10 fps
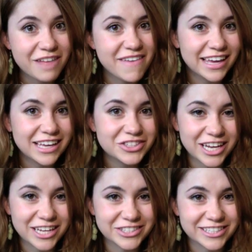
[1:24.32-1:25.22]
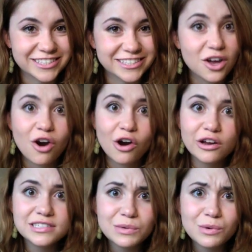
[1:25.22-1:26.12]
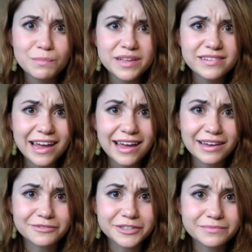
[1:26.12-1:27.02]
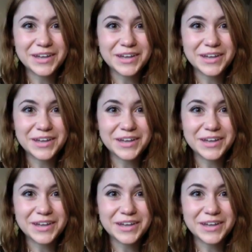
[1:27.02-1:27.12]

making changes, or else they won't be saved.